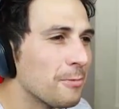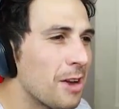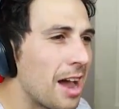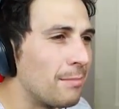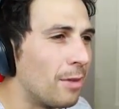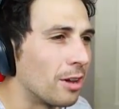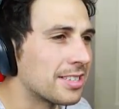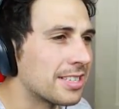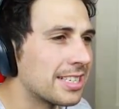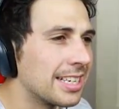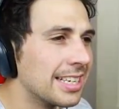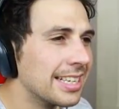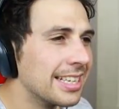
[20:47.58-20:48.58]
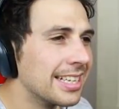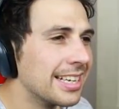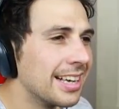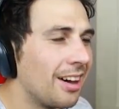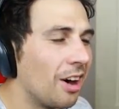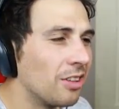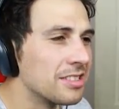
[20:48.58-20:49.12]
Ramos
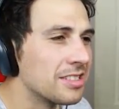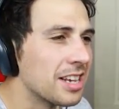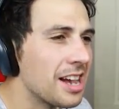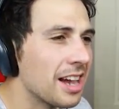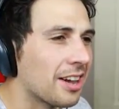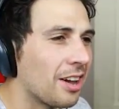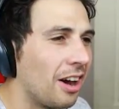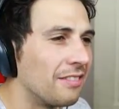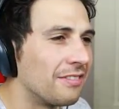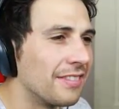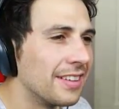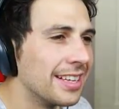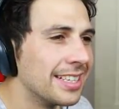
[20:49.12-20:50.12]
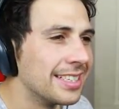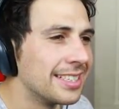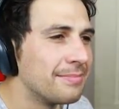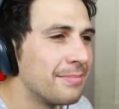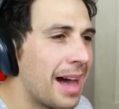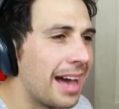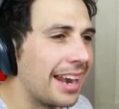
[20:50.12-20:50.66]
on Zirkov.
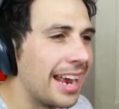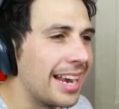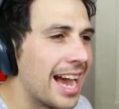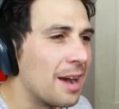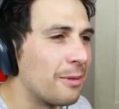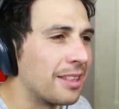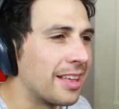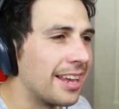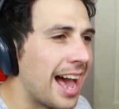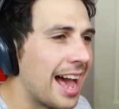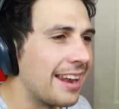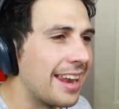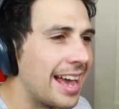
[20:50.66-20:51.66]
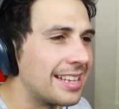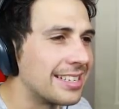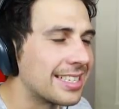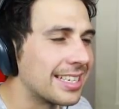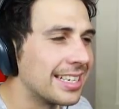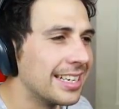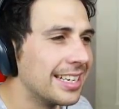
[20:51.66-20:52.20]
Mane now with
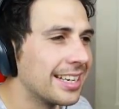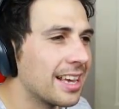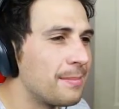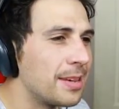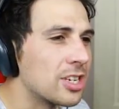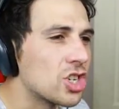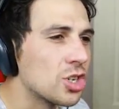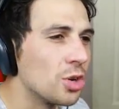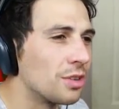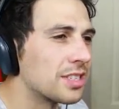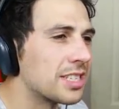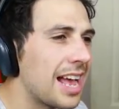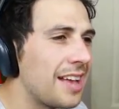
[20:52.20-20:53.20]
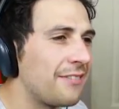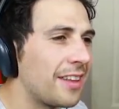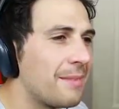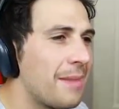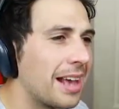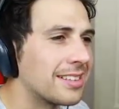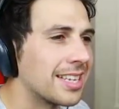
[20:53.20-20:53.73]
Hernandez. Could be a short stay for the
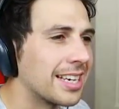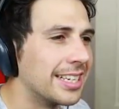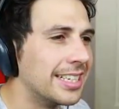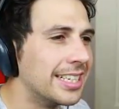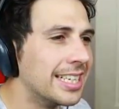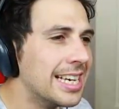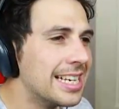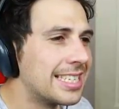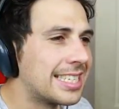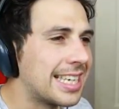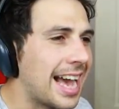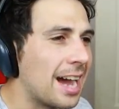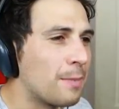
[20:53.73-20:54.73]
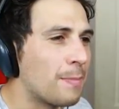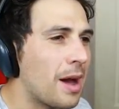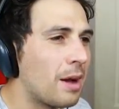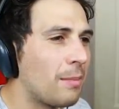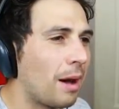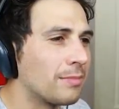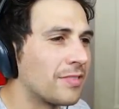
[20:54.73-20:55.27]
Mexican. Sit out
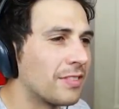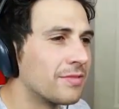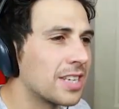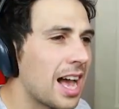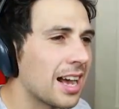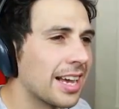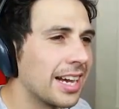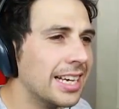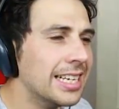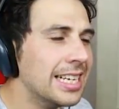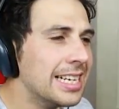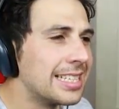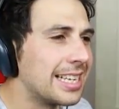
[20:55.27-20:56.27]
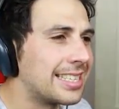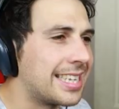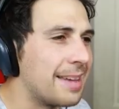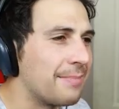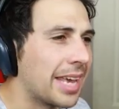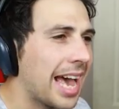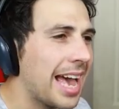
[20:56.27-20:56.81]
powerbomb from Xhaka to
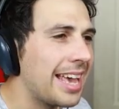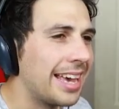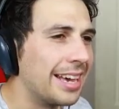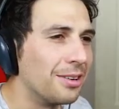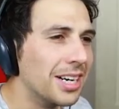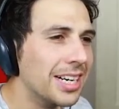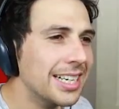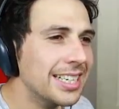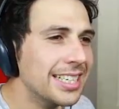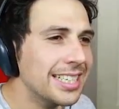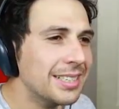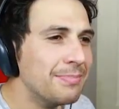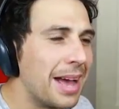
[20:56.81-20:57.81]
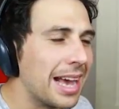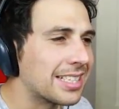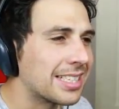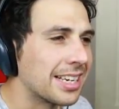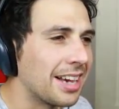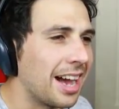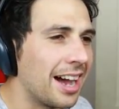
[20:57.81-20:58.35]
Tim Cahill.
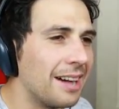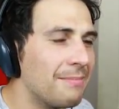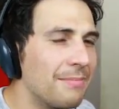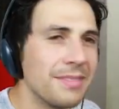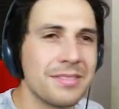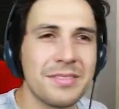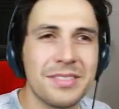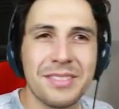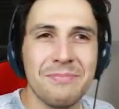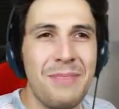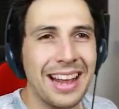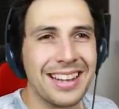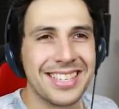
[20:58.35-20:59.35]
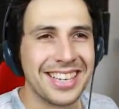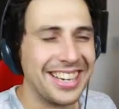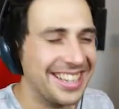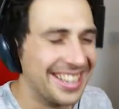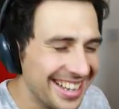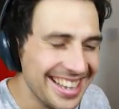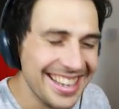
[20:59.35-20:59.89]
Mexico, uh, Mexico,
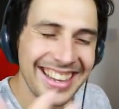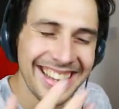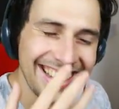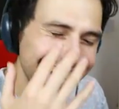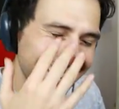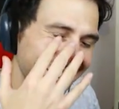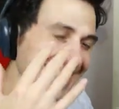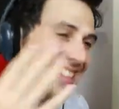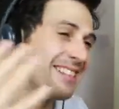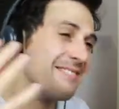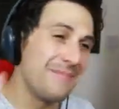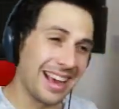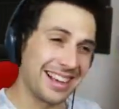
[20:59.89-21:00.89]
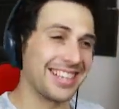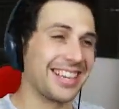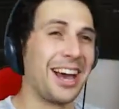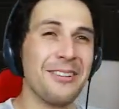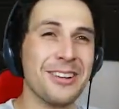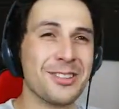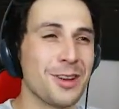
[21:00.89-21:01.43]
Mexico
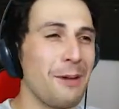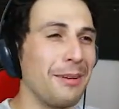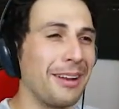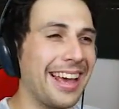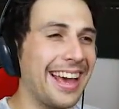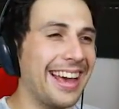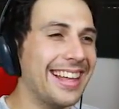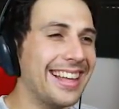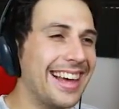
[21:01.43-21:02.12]
in trouble here.